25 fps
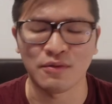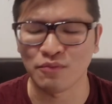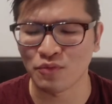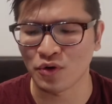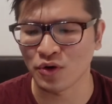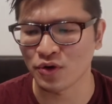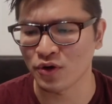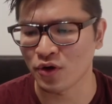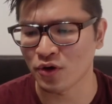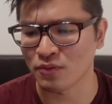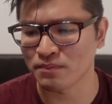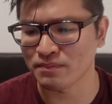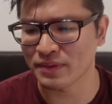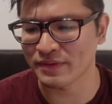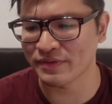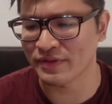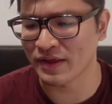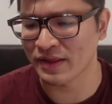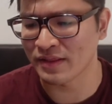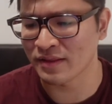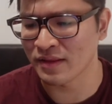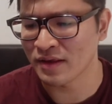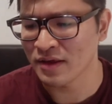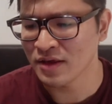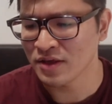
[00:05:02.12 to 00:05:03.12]
whatnot, but
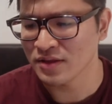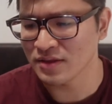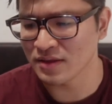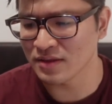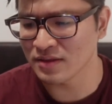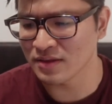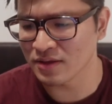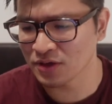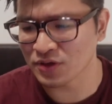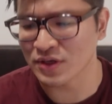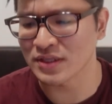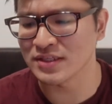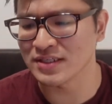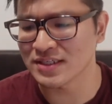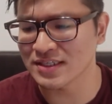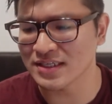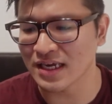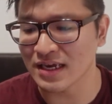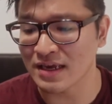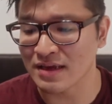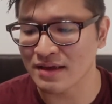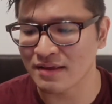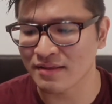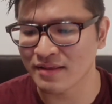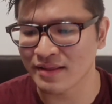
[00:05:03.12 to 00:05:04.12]
then you can
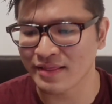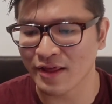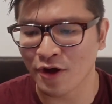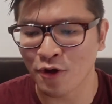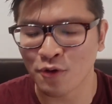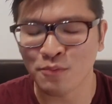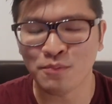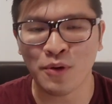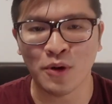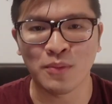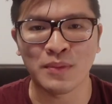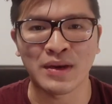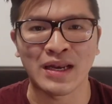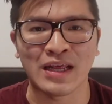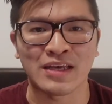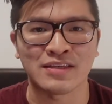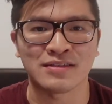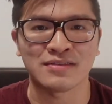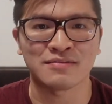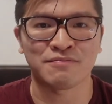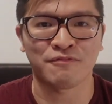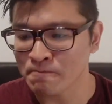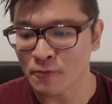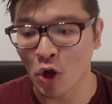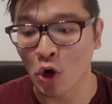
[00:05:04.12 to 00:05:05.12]
see that the HomePod Mini is